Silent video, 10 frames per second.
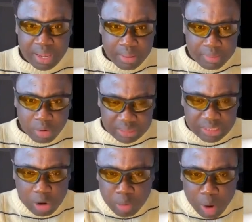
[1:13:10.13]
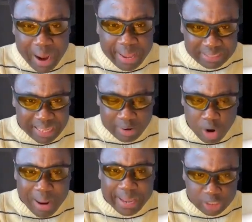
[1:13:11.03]
Because it's all my
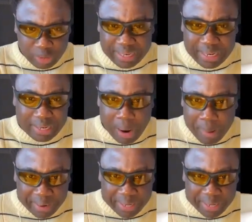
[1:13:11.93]
expanded company.